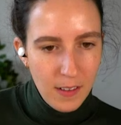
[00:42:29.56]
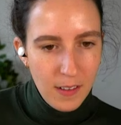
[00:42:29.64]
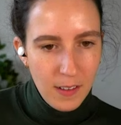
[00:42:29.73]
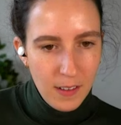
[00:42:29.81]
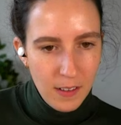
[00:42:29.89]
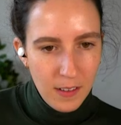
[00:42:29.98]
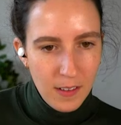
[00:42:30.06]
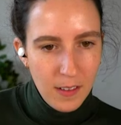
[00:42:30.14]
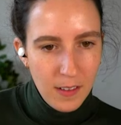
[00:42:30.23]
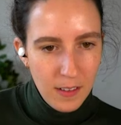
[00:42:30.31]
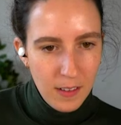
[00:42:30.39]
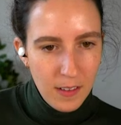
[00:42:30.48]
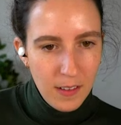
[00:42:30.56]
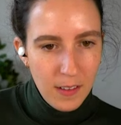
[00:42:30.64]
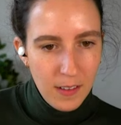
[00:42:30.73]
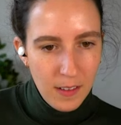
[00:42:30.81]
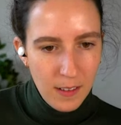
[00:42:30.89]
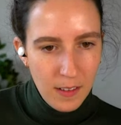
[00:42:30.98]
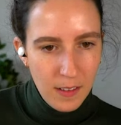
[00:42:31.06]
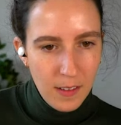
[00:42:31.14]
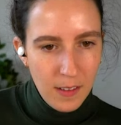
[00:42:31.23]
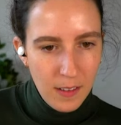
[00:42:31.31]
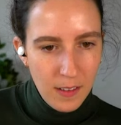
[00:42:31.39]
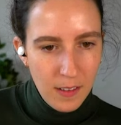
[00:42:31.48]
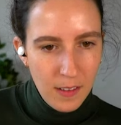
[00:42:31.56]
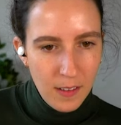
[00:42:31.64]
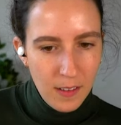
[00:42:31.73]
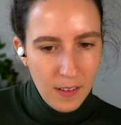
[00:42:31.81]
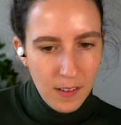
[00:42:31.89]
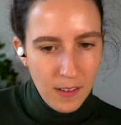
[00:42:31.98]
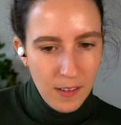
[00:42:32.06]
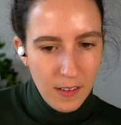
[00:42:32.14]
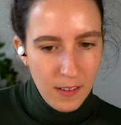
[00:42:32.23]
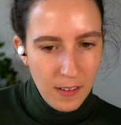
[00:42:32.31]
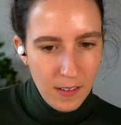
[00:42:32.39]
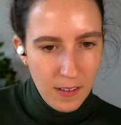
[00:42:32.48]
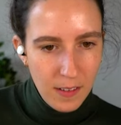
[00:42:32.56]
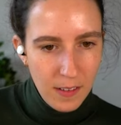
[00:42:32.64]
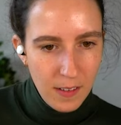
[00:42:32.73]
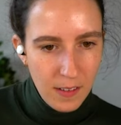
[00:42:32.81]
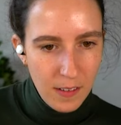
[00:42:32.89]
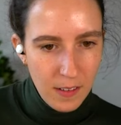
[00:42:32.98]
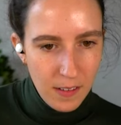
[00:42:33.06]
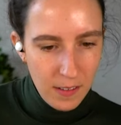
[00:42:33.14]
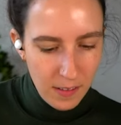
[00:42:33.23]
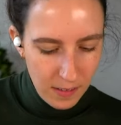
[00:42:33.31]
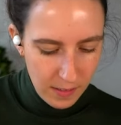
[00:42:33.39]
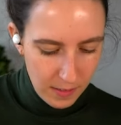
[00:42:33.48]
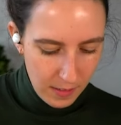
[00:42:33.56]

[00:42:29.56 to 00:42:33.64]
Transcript: (not speaking)